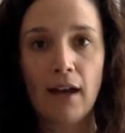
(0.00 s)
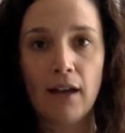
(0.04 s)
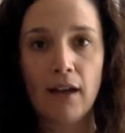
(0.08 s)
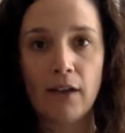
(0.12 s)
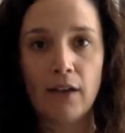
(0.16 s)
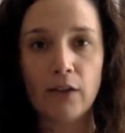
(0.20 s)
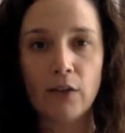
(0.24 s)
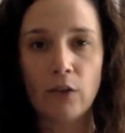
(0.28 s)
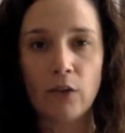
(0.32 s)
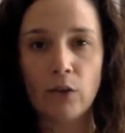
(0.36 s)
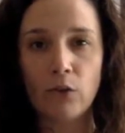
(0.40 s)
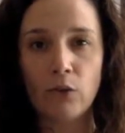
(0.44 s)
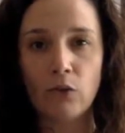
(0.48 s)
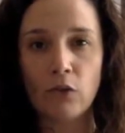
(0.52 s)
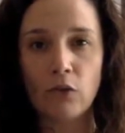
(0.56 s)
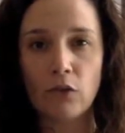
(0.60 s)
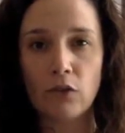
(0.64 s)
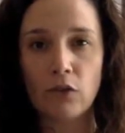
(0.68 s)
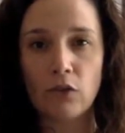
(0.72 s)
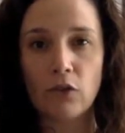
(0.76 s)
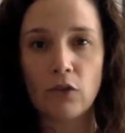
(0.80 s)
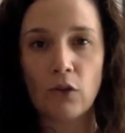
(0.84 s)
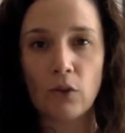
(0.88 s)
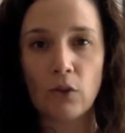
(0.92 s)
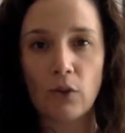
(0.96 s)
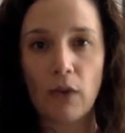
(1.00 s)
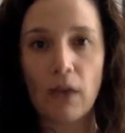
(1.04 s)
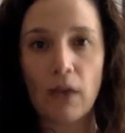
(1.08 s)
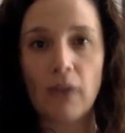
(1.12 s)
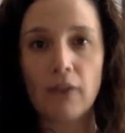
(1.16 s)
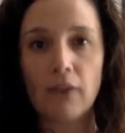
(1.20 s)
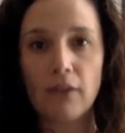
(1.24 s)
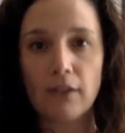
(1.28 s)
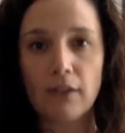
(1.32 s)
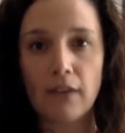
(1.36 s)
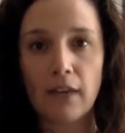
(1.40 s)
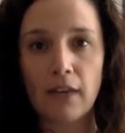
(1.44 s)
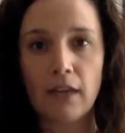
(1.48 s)
So just don't
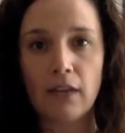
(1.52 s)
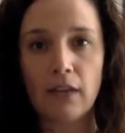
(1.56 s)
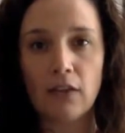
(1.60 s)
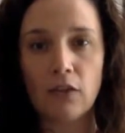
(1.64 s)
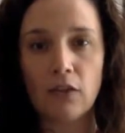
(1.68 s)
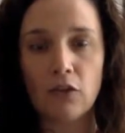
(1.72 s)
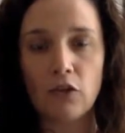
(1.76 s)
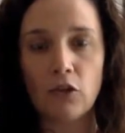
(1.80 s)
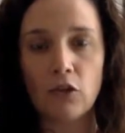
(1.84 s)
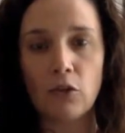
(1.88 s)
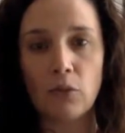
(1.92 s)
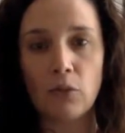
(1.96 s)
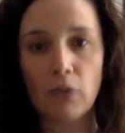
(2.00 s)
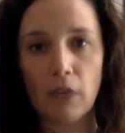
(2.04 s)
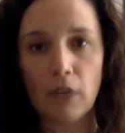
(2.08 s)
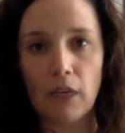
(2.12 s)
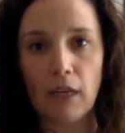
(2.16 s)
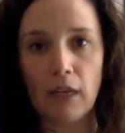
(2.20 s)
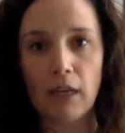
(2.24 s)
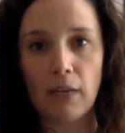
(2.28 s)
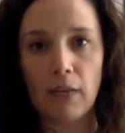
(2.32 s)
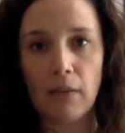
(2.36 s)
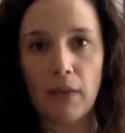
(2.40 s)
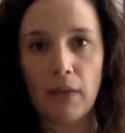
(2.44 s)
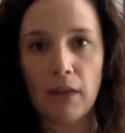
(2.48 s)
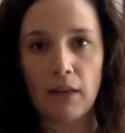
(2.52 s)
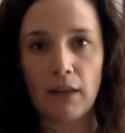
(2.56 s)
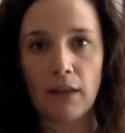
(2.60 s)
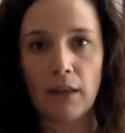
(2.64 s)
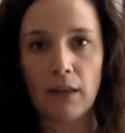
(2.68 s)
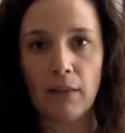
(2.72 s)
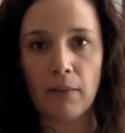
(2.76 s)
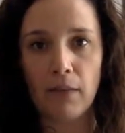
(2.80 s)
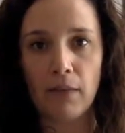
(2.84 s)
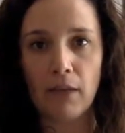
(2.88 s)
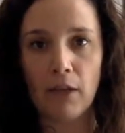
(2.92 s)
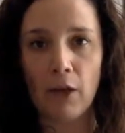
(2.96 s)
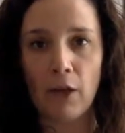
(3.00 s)
hesitate to shoot me an email and
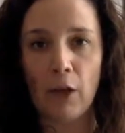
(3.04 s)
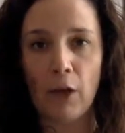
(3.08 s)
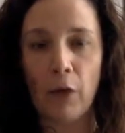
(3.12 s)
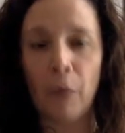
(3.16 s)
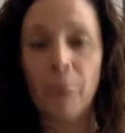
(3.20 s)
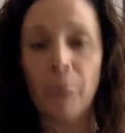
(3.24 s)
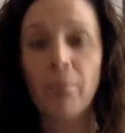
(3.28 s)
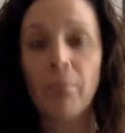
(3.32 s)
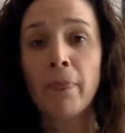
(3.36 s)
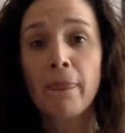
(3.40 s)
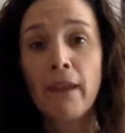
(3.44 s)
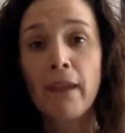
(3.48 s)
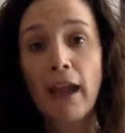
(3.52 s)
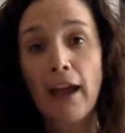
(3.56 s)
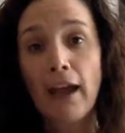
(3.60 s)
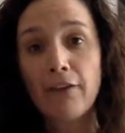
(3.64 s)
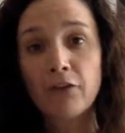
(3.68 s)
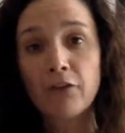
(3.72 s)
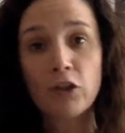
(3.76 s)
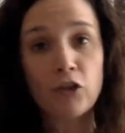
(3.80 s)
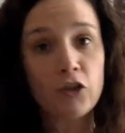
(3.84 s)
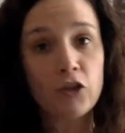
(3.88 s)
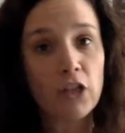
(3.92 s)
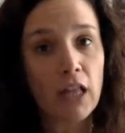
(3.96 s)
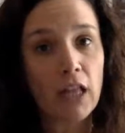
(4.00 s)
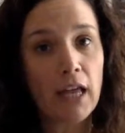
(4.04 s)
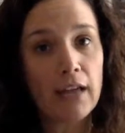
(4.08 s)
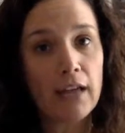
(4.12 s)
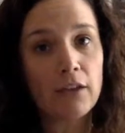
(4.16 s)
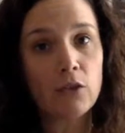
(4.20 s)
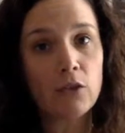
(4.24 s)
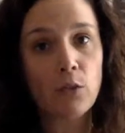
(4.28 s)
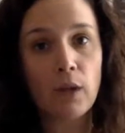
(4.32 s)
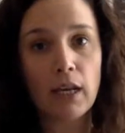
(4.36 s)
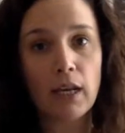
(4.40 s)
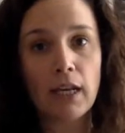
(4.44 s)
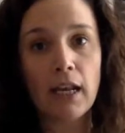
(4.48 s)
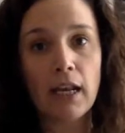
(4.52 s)
let me know. After July
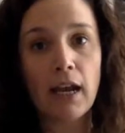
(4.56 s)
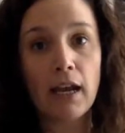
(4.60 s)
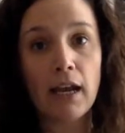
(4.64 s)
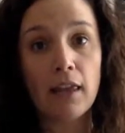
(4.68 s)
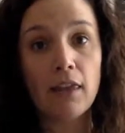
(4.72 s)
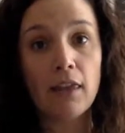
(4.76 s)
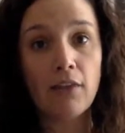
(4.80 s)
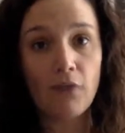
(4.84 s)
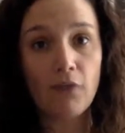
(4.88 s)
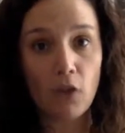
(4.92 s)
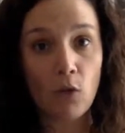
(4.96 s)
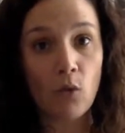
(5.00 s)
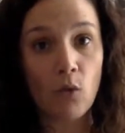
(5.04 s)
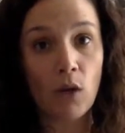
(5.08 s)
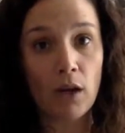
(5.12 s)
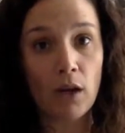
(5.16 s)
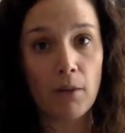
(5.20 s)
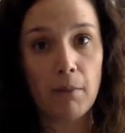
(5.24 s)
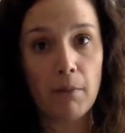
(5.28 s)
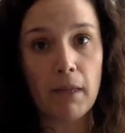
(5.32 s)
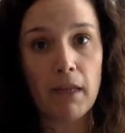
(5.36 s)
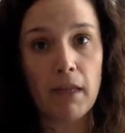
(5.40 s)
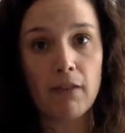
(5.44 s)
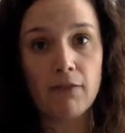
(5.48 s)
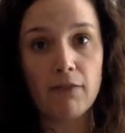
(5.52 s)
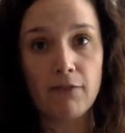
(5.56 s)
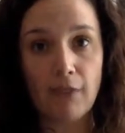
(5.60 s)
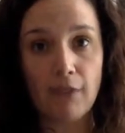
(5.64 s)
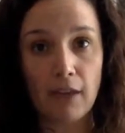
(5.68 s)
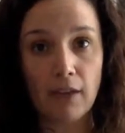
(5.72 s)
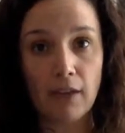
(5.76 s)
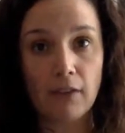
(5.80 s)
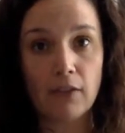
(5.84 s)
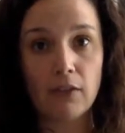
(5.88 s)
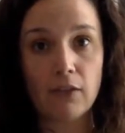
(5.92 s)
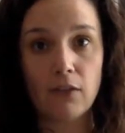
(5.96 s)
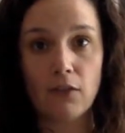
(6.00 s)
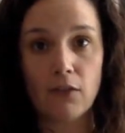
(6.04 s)
29th, if you want to meet
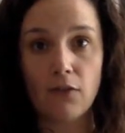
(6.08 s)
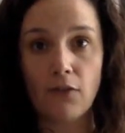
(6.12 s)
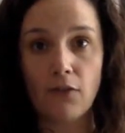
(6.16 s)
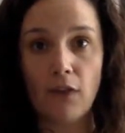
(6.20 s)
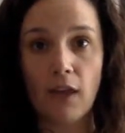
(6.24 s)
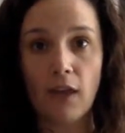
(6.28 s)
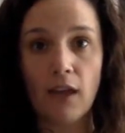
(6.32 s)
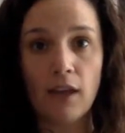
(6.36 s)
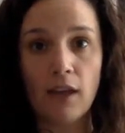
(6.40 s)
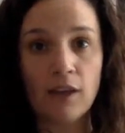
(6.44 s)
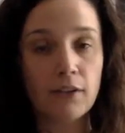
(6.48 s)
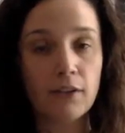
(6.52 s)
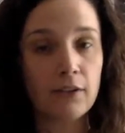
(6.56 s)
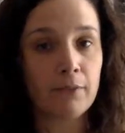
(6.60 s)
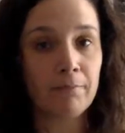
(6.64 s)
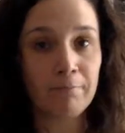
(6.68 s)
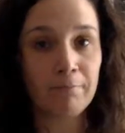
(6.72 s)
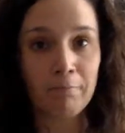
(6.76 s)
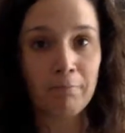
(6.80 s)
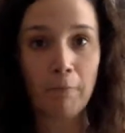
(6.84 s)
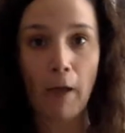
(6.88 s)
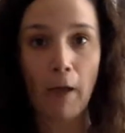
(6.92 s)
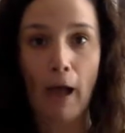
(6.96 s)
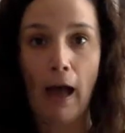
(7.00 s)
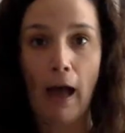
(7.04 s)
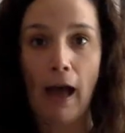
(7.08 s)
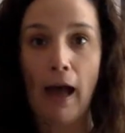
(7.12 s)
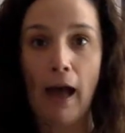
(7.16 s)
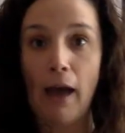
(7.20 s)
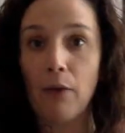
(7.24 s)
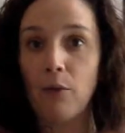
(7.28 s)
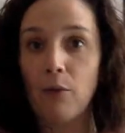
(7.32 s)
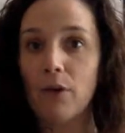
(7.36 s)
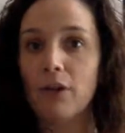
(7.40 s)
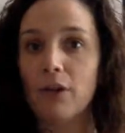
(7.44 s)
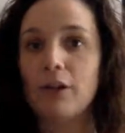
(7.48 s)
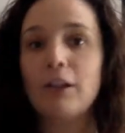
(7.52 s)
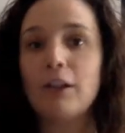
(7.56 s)
face-to-face, I
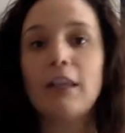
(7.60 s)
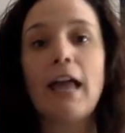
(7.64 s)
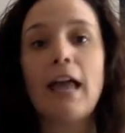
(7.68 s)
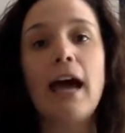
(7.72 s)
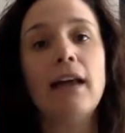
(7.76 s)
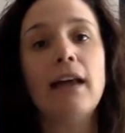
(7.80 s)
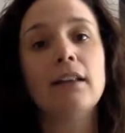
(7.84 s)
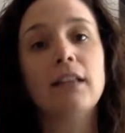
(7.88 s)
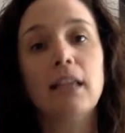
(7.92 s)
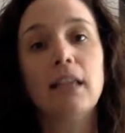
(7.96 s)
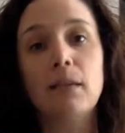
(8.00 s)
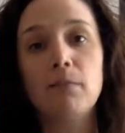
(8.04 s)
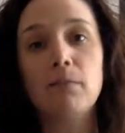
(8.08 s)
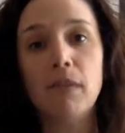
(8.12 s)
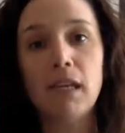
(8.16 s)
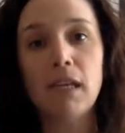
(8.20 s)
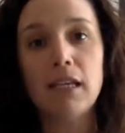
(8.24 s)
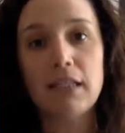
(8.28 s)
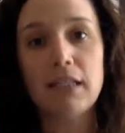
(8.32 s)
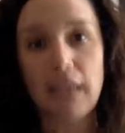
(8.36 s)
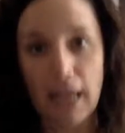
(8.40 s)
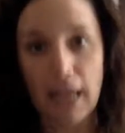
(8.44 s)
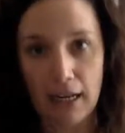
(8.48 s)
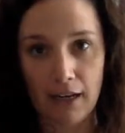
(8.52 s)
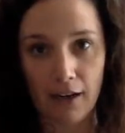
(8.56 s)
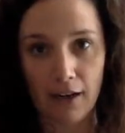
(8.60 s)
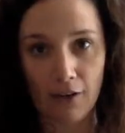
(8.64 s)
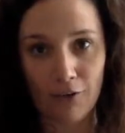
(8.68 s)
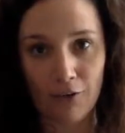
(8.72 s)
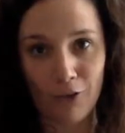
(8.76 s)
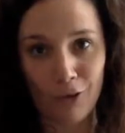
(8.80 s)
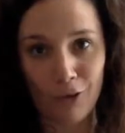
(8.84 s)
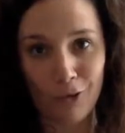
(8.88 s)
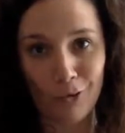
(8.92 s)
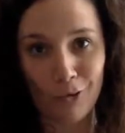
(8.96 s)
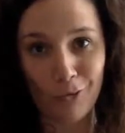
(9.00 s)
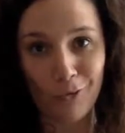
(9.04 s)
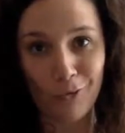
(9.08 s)
will gladly meet any of you